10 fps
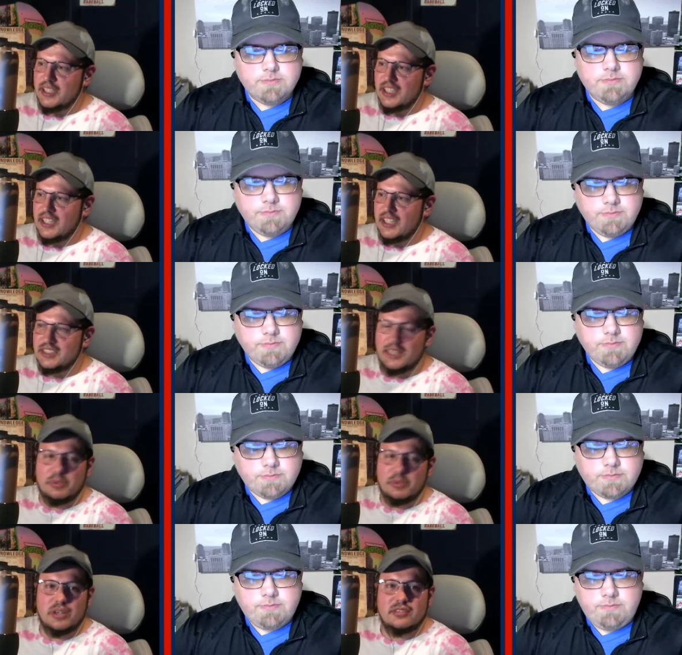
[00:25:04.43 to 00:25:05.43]
Speaker 1: and
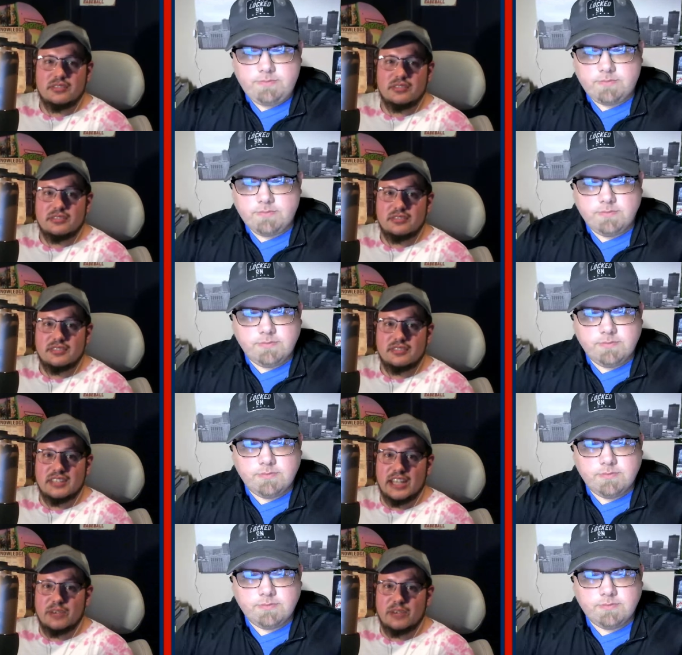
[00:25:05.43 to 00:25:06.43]
Tampa, you
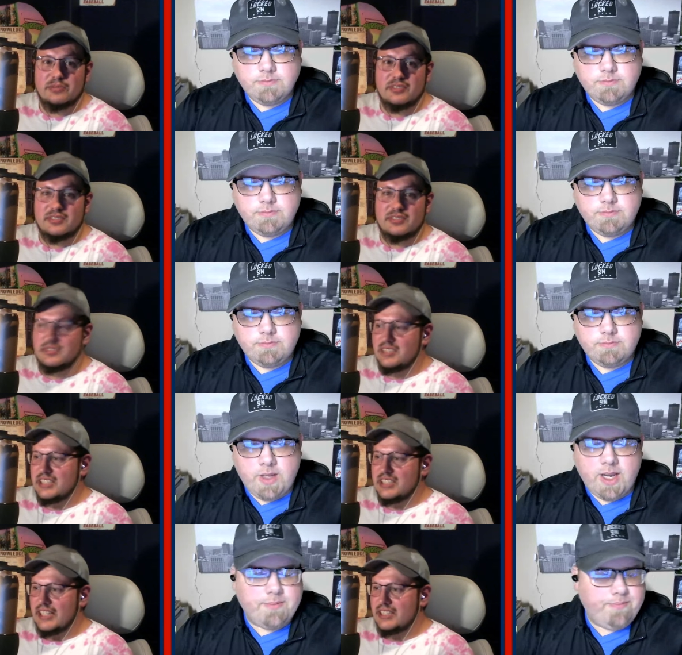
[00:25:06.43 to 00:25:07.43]
know,
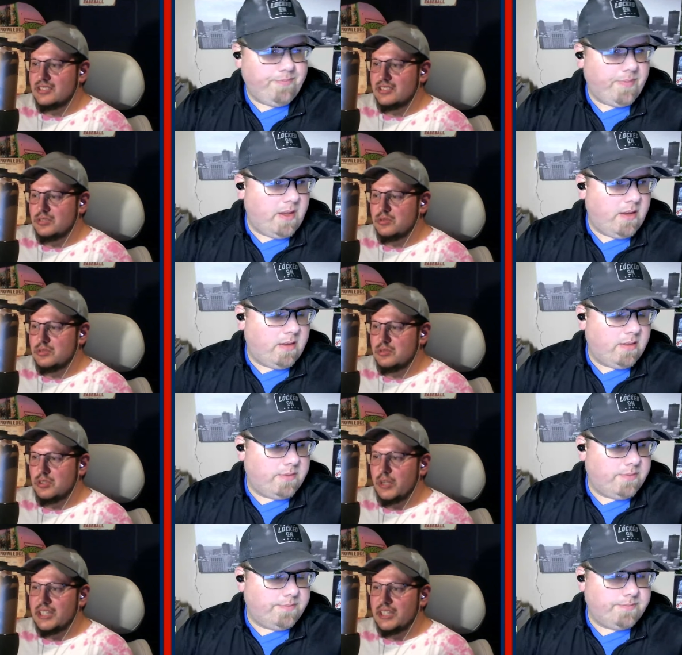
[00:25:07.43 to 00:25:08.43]
decided yeah. to do
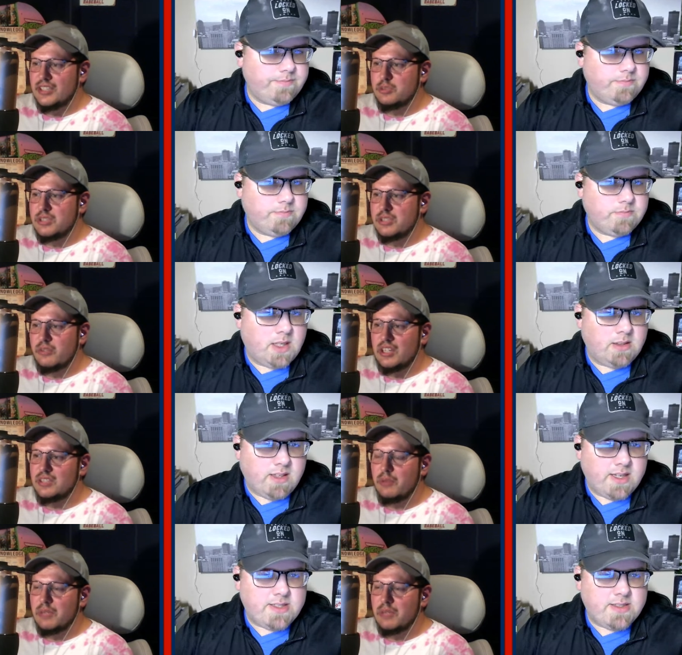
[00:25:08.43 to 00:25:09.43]
a deal specifically to a
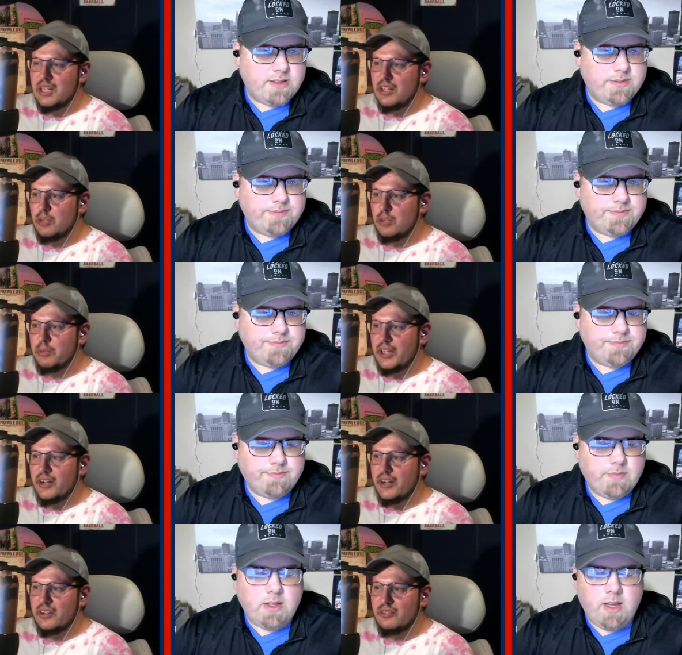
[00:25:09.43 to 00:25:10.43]
maybe list. get another
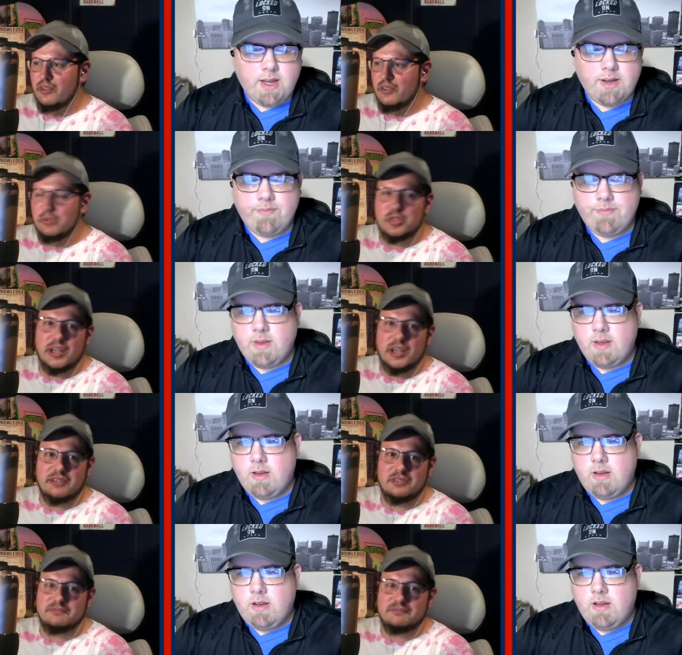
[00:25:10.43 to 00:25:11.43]
player
Speaker 2: from yeah. the
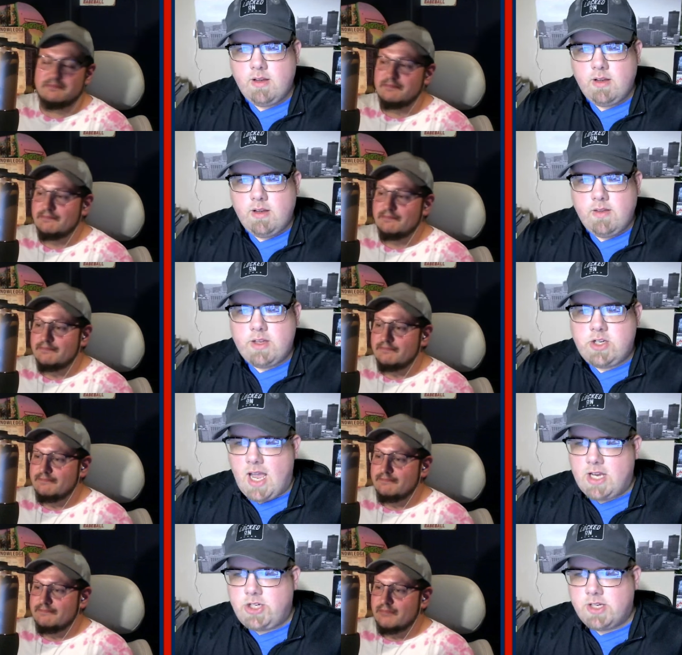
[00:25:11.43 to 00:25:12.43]
draft. The
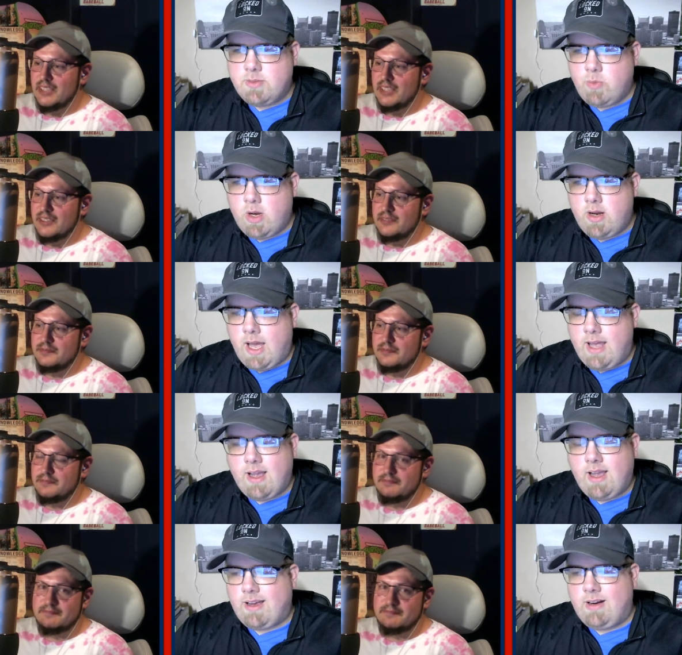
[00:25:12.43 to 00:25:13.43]
Jazz Chisholm one,
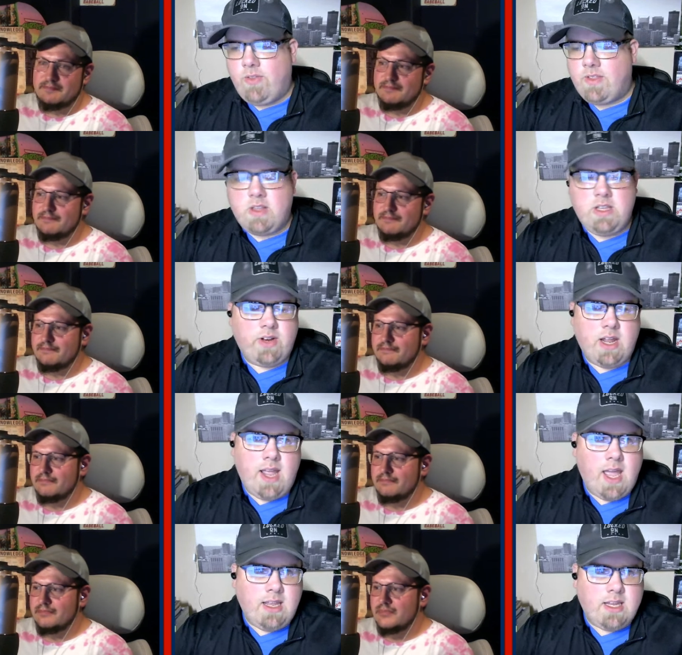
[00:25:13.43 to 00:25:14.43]
I I don't think Cleveland
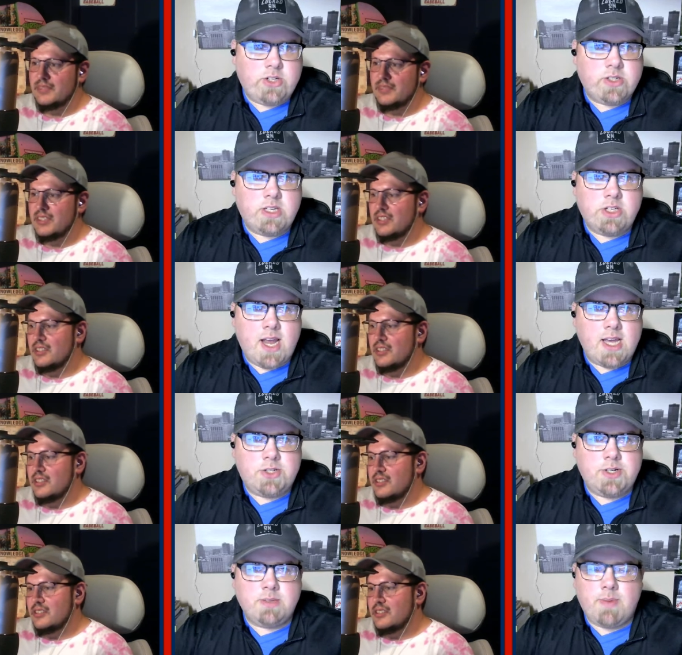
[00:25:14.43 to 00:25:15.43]
had any interest in
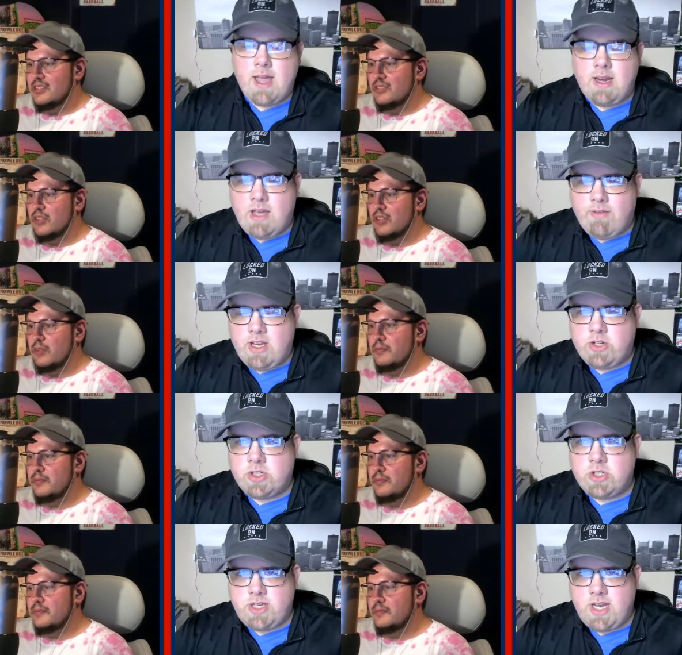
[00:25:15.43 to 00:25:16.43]
Jazz Chisholm. I didn't have any interest